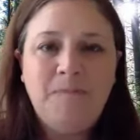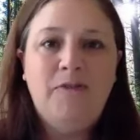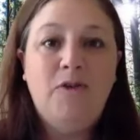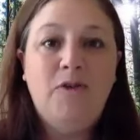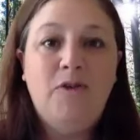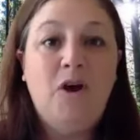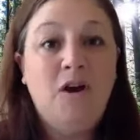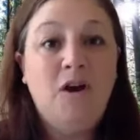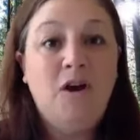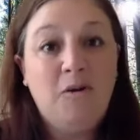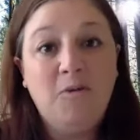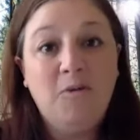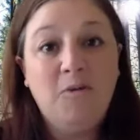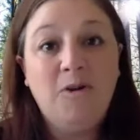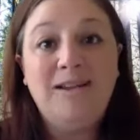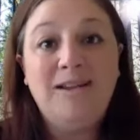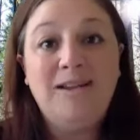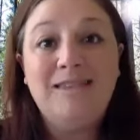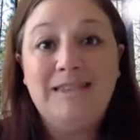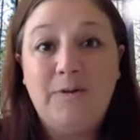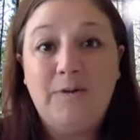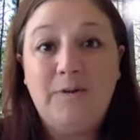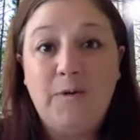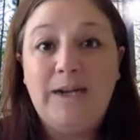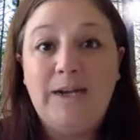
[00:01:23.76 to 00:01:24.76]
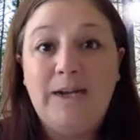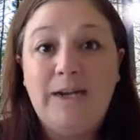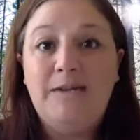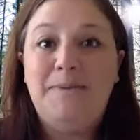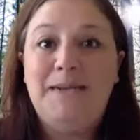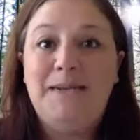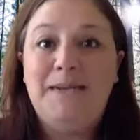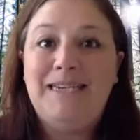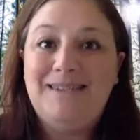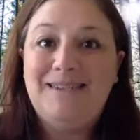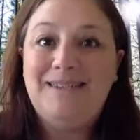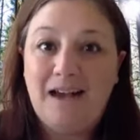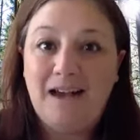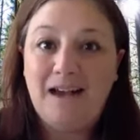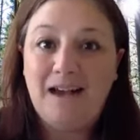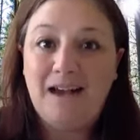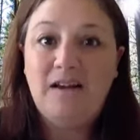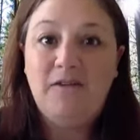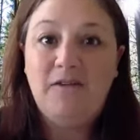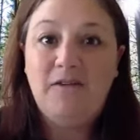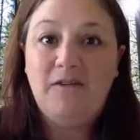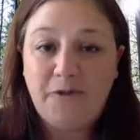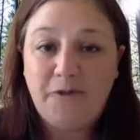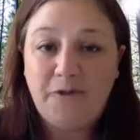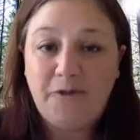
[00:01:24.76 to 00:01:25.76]
The homework is going to be
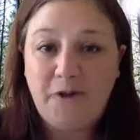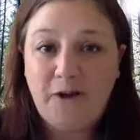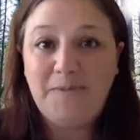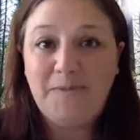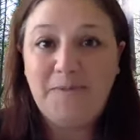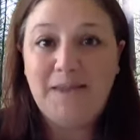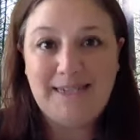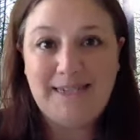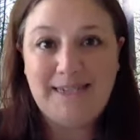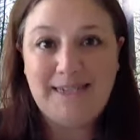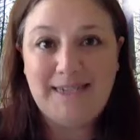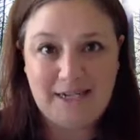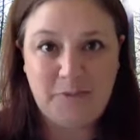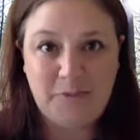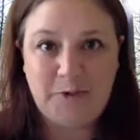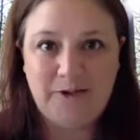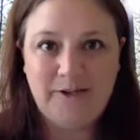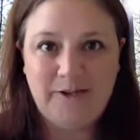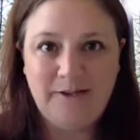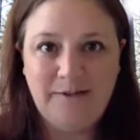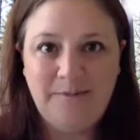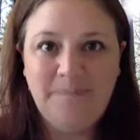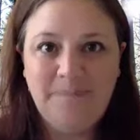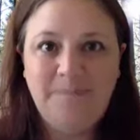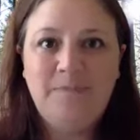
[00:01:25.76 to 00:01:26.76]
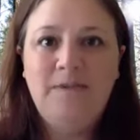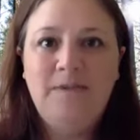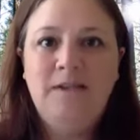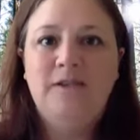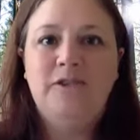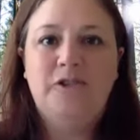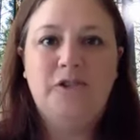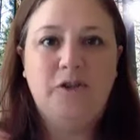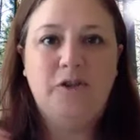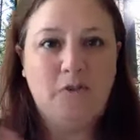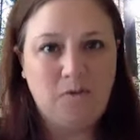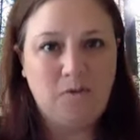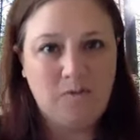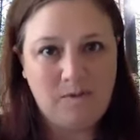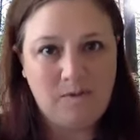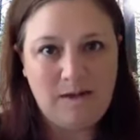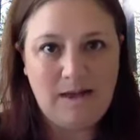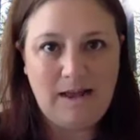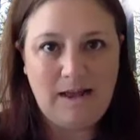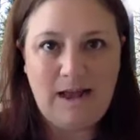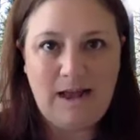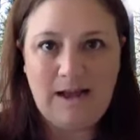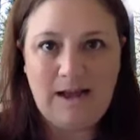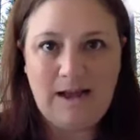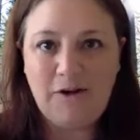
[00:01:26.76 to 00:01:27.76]
done from the textbook. So
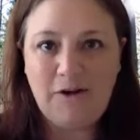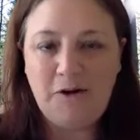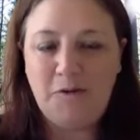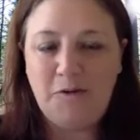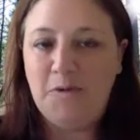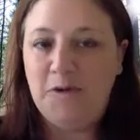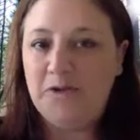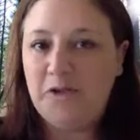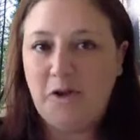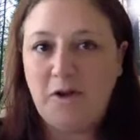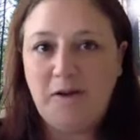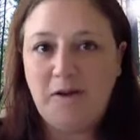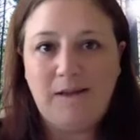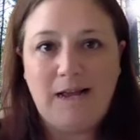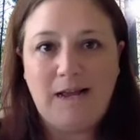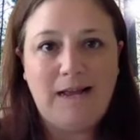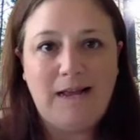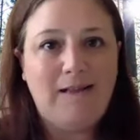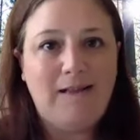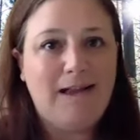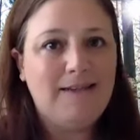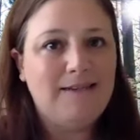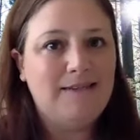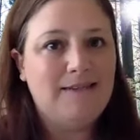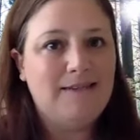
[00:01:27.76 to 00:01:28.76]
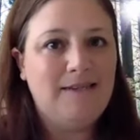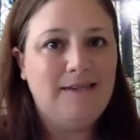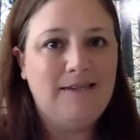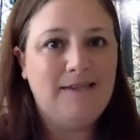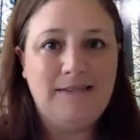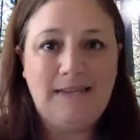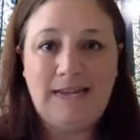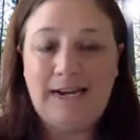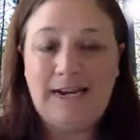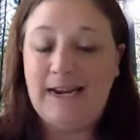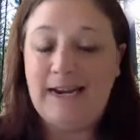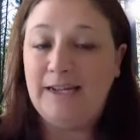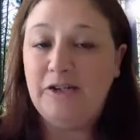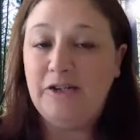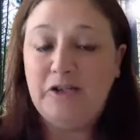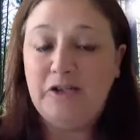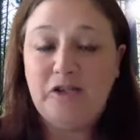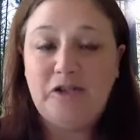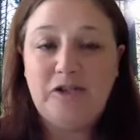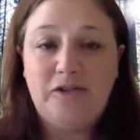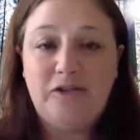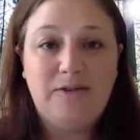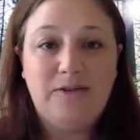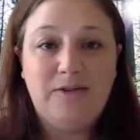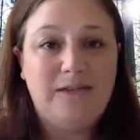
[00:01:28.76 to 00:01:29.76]
I know most online classes, and I used
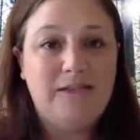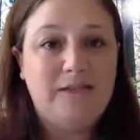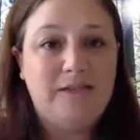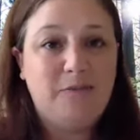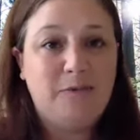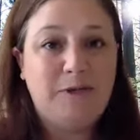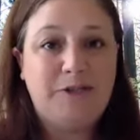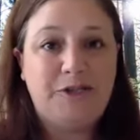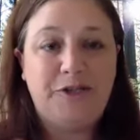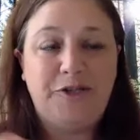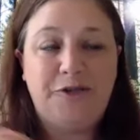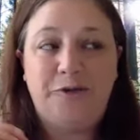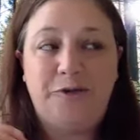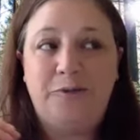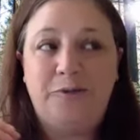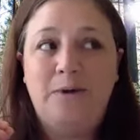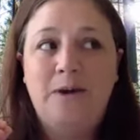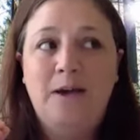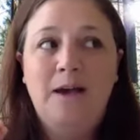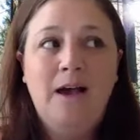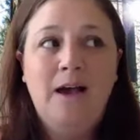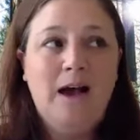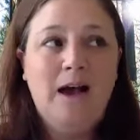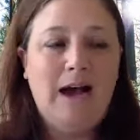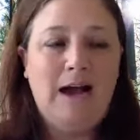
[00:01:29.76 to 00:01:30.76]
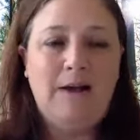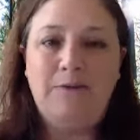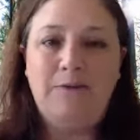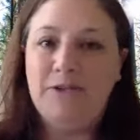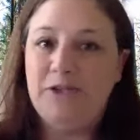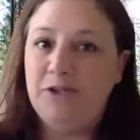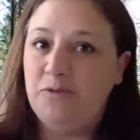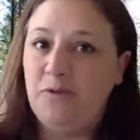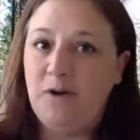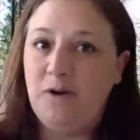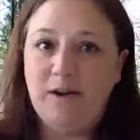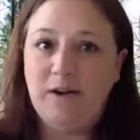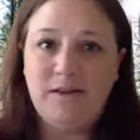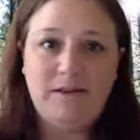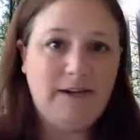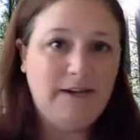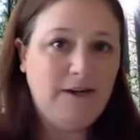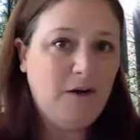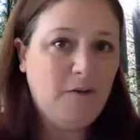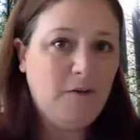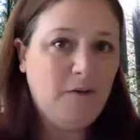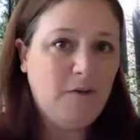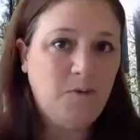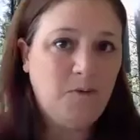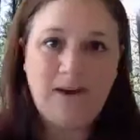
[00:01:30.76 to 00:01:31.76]
to do it this way too. I would do online
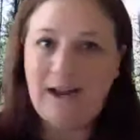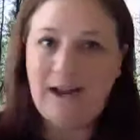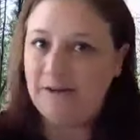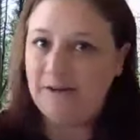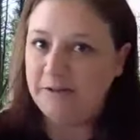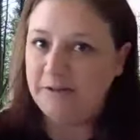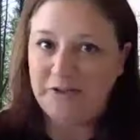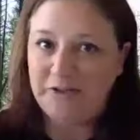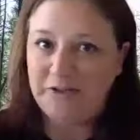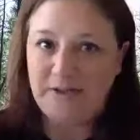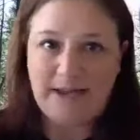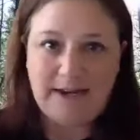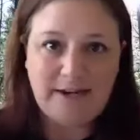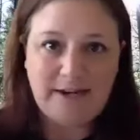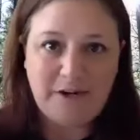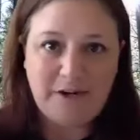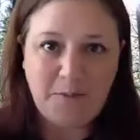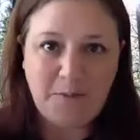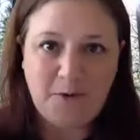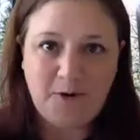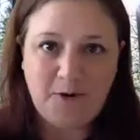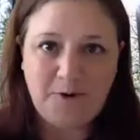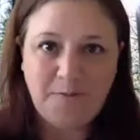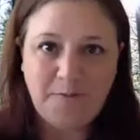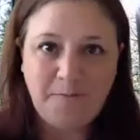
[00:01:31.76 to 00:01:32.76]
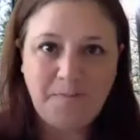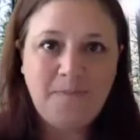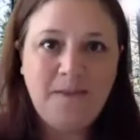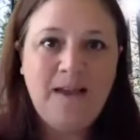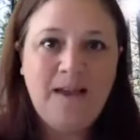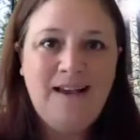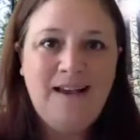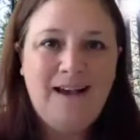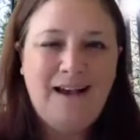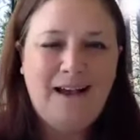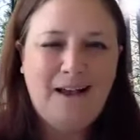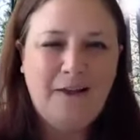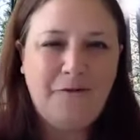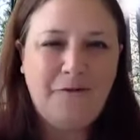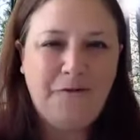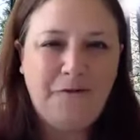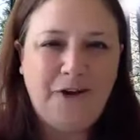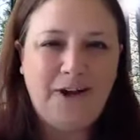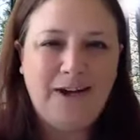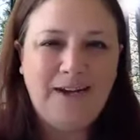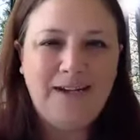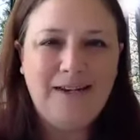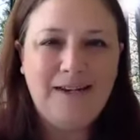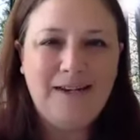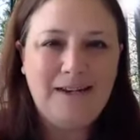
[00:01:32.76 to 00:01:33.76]
homework. I don't do that anymore. I
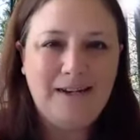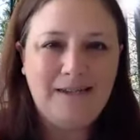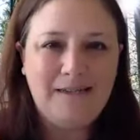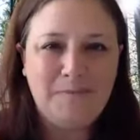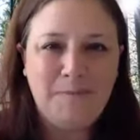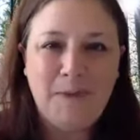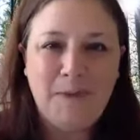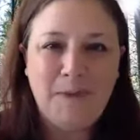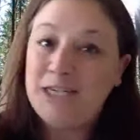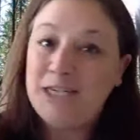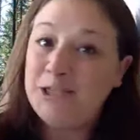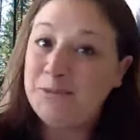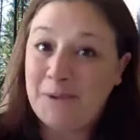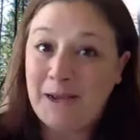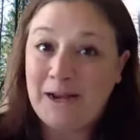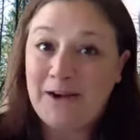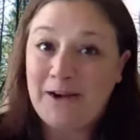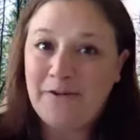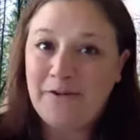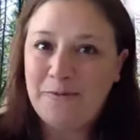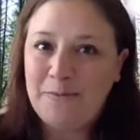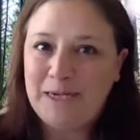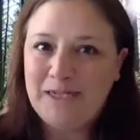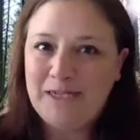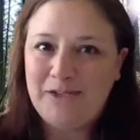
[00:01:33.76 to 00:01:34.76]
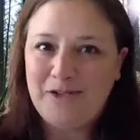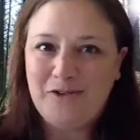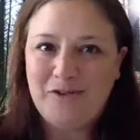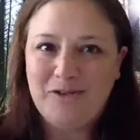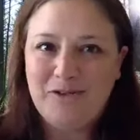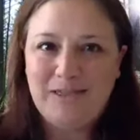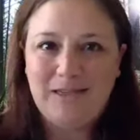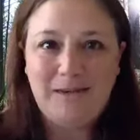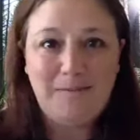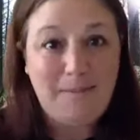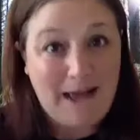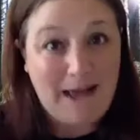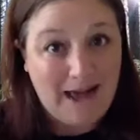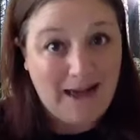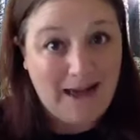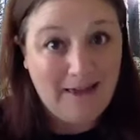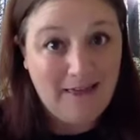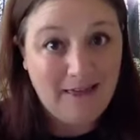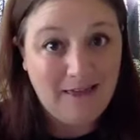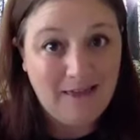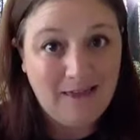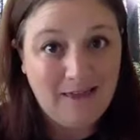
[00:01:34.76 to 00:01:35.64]
find it is much better for my students in math